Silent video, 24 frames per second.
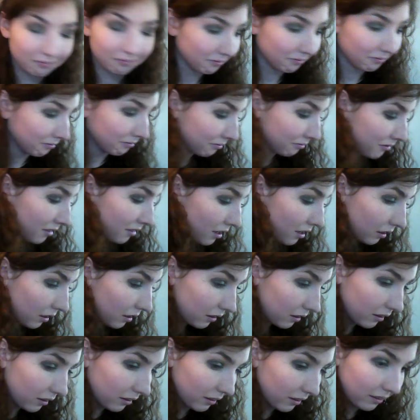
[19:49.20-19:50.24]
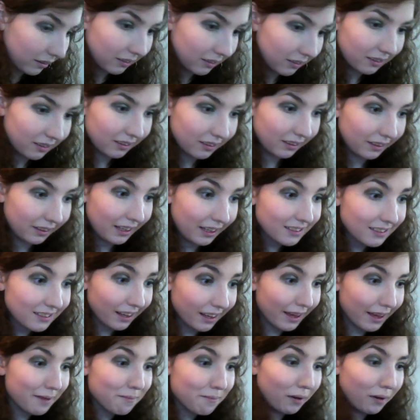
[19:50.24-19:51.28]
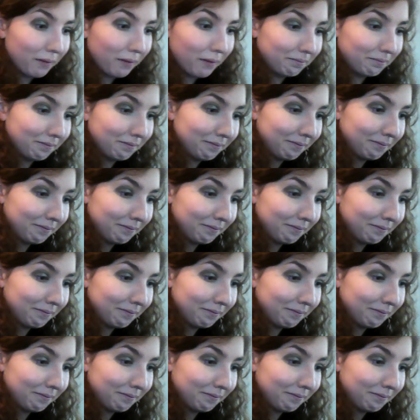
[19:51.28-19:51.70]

What are you doing, a makeup tutorial? Yes, I am, Mom.